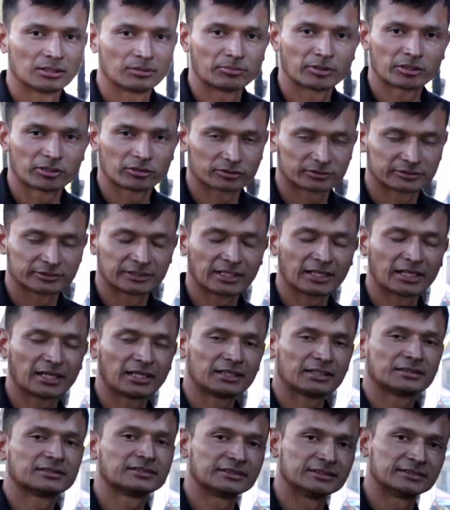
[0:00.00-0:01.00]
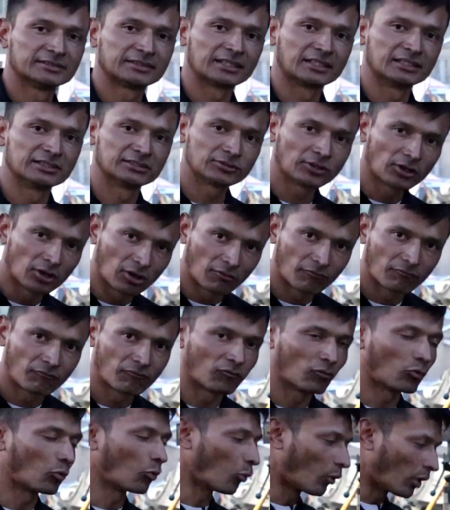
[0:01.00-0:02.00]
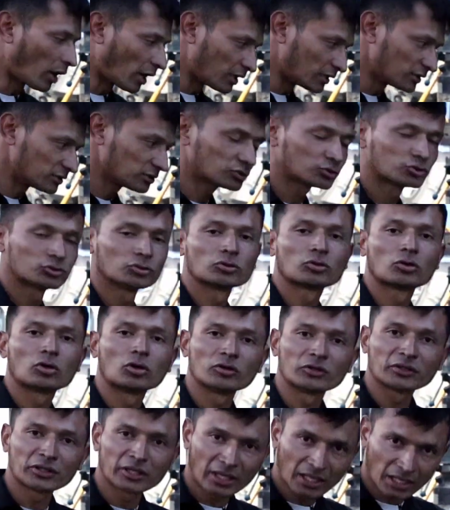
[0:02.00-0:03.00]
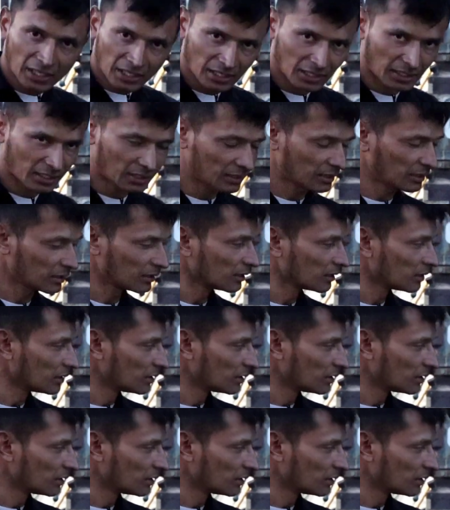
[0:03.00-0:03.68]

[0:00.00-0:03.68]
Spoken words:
because the system is off. Once you connect